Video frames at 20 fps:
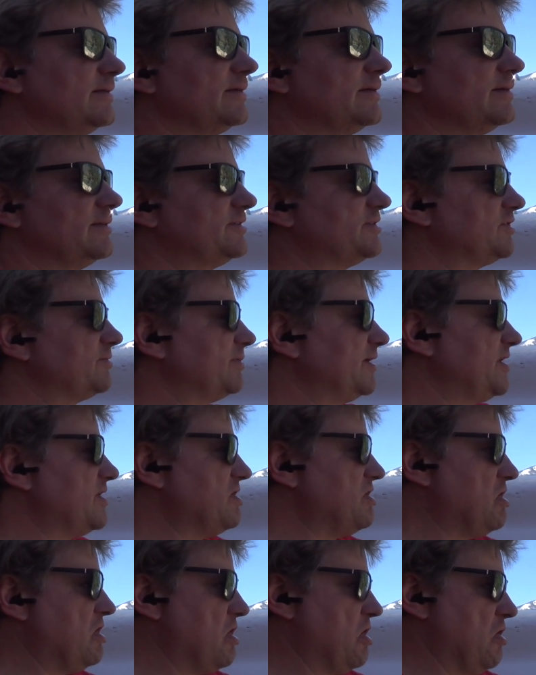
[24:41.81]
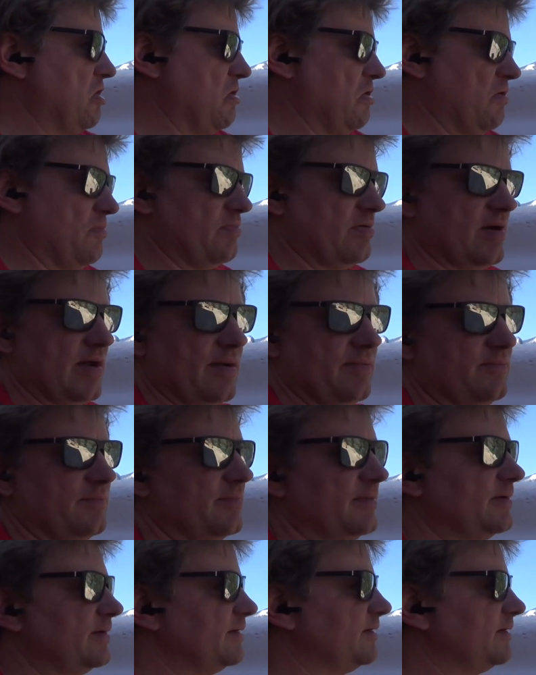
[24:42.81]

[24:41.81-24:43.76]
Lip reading: There should be no problem